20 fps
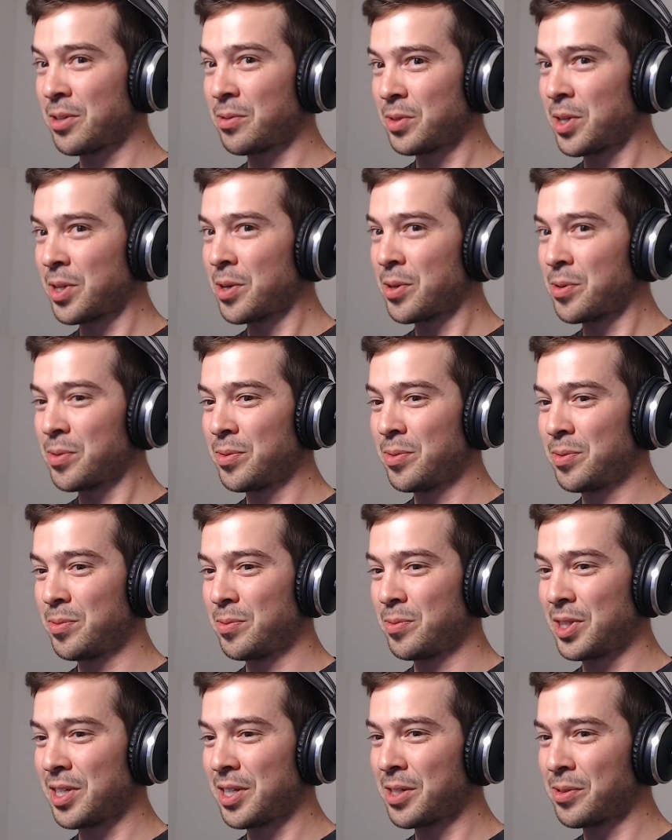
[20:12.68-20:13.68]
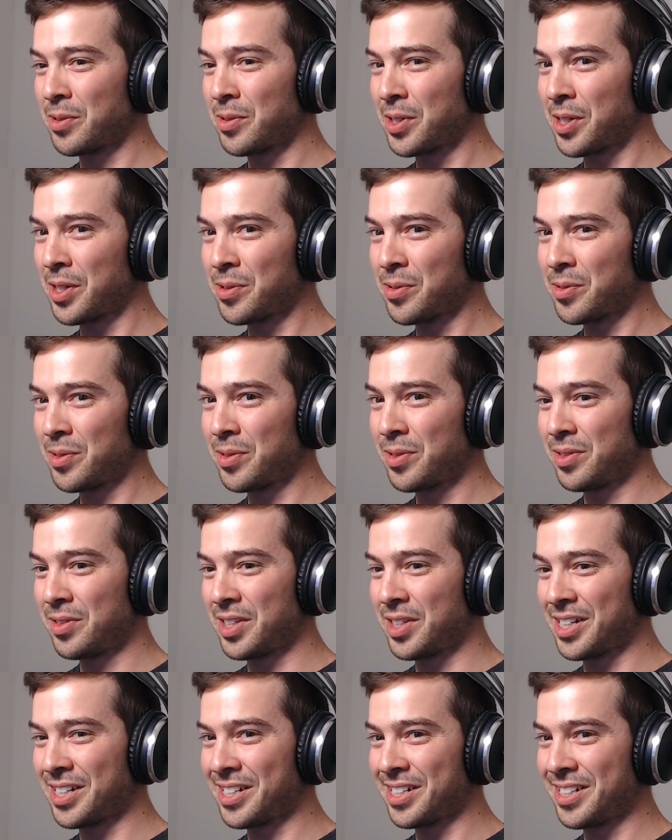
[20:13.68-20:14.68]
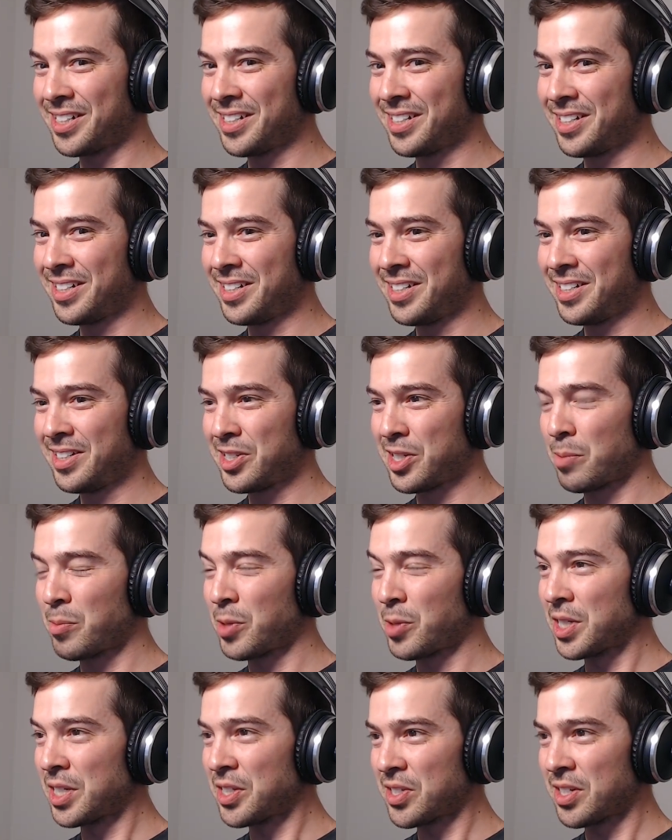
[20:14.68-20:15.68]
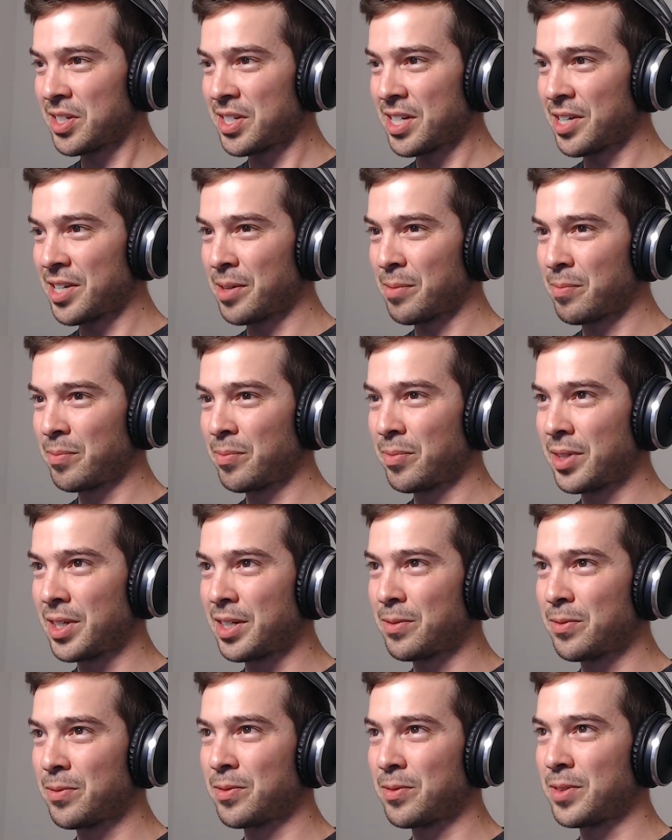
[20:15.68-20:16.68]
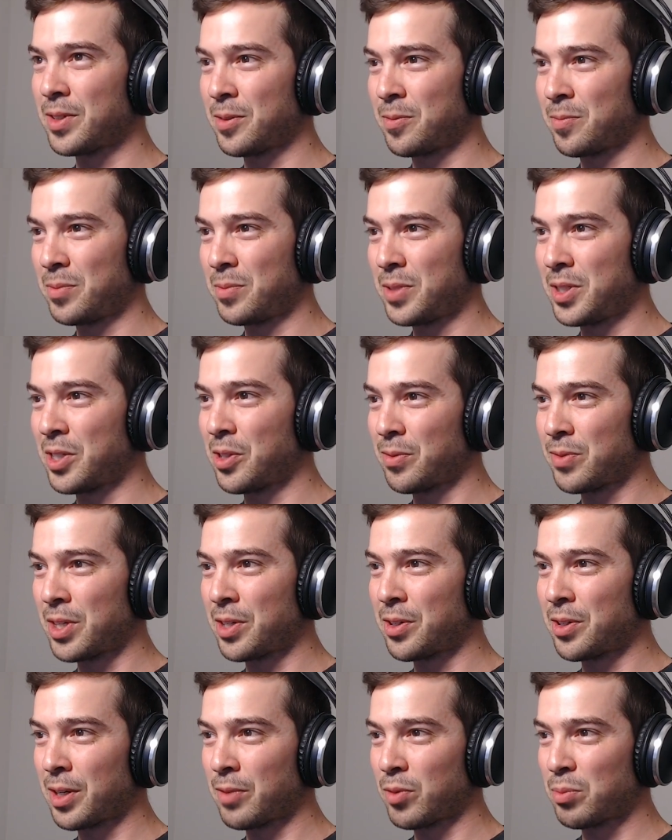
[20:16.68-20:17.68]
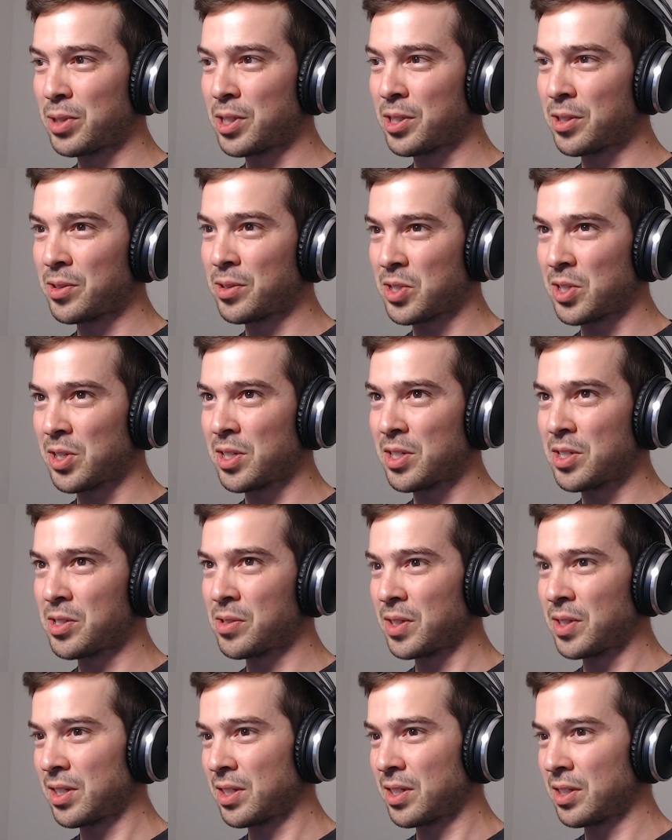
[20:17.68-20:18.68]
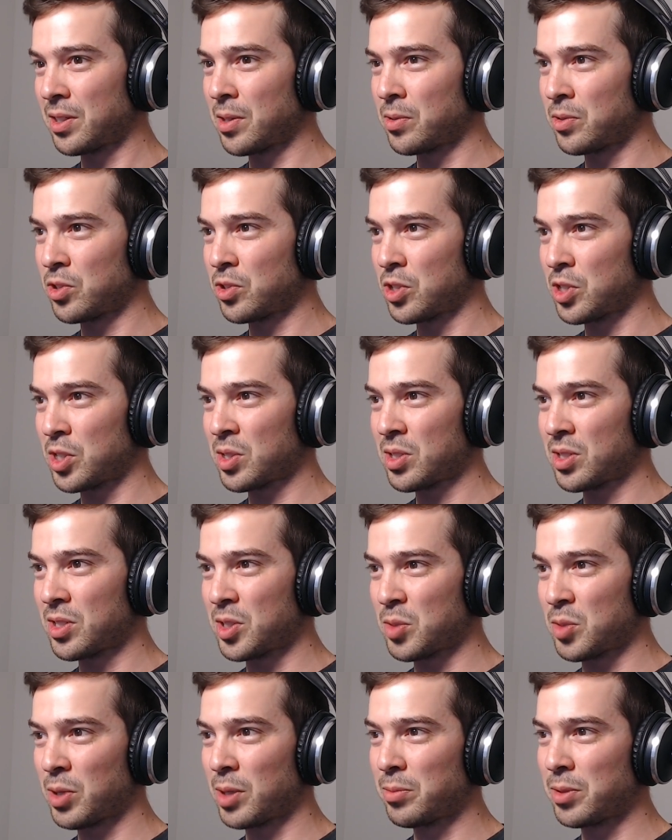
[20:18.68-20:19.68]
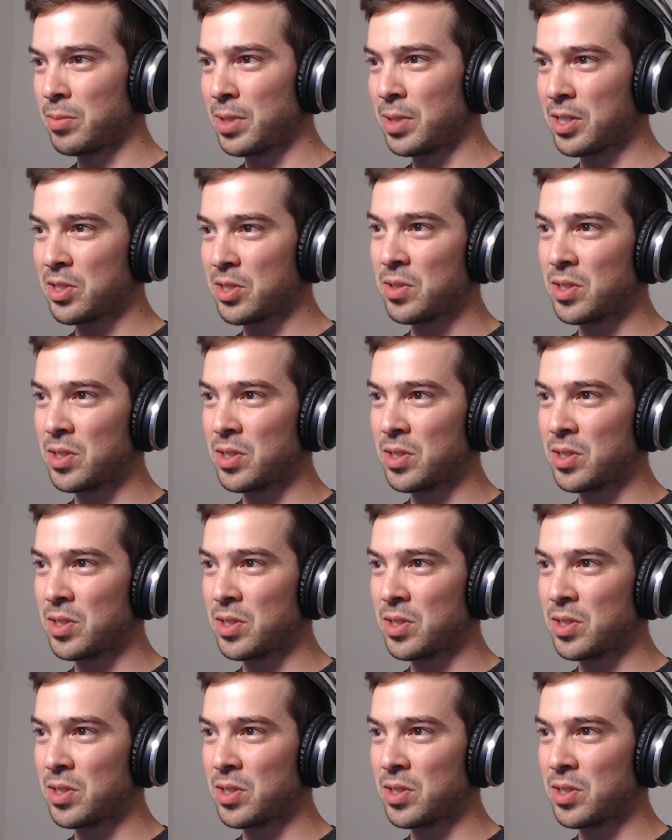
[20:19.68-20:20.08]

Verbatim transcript: don't know what they don't know, then someone needs to tell them. And if if you know if they don't have a peer who's going to do it, then a coach is is probably best